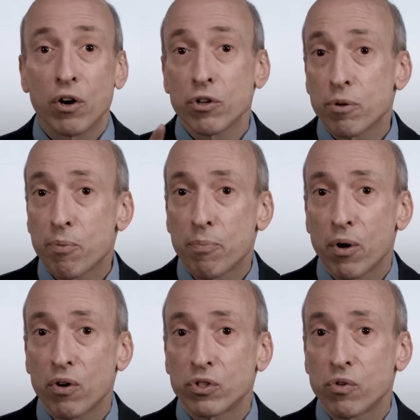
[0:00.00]
Under the
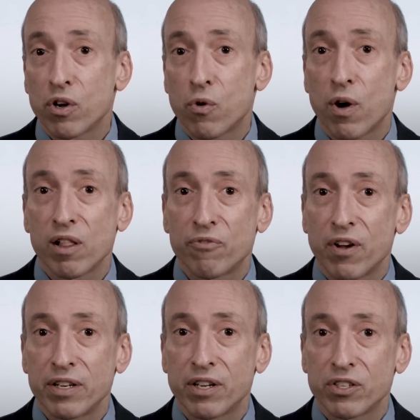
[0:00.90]
proposal, a
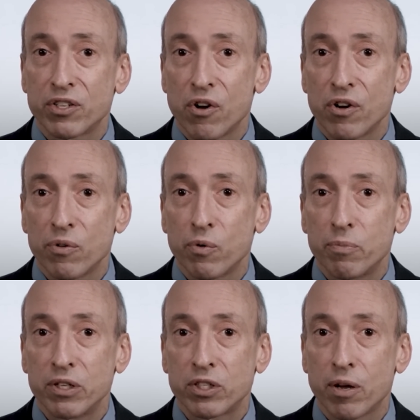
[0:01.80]
qualified custodian would
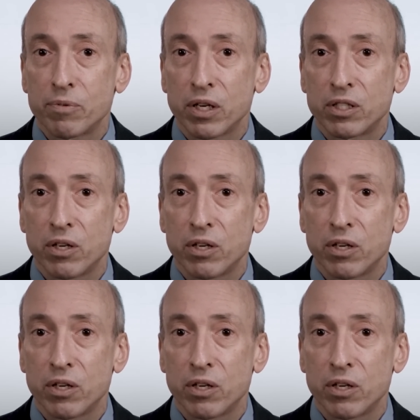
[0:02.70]
be subject